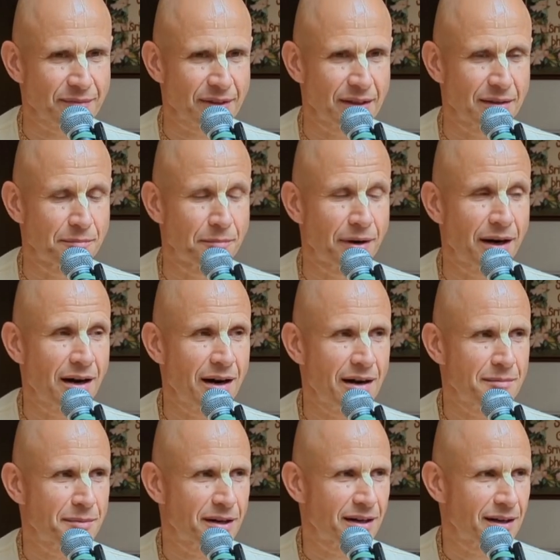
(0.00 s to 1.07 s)
in
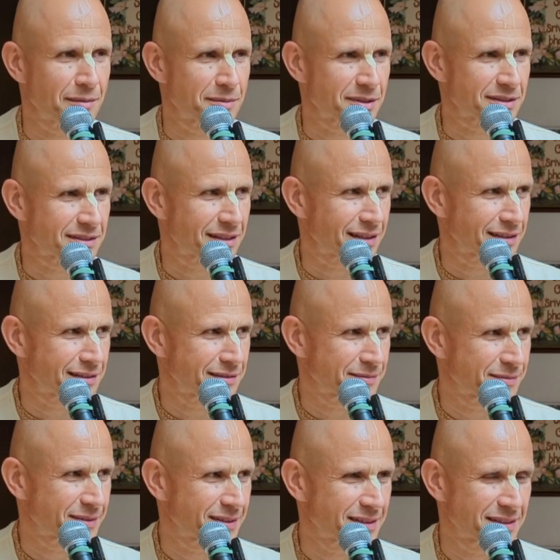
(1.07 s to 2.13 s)
Mahaprasad,
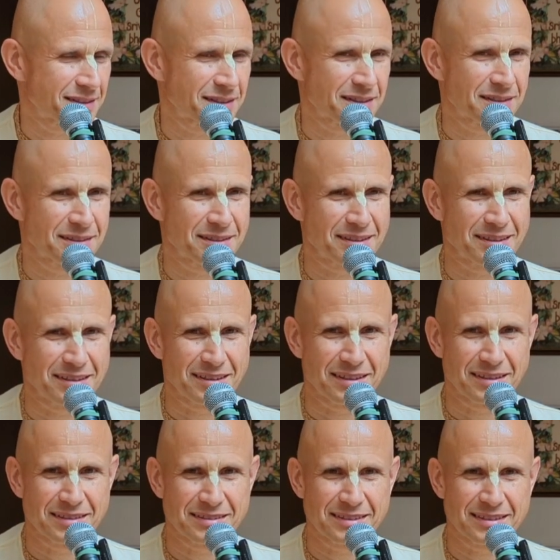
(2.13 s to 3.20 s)

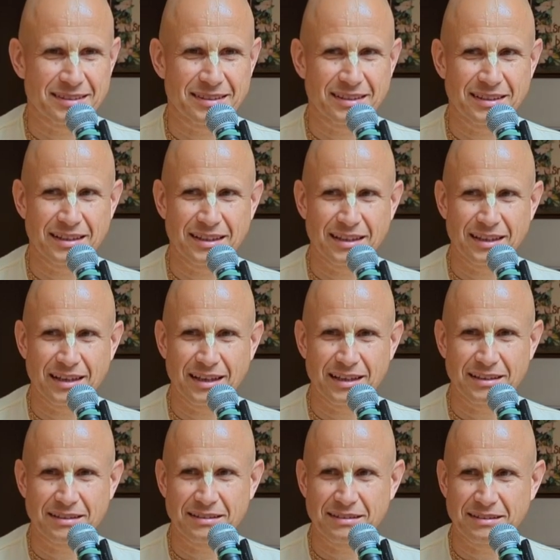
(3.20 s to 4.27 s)
that he
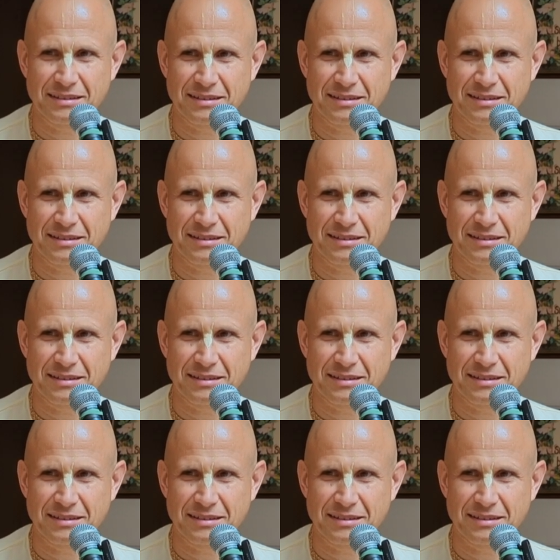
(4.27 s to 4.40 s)
ate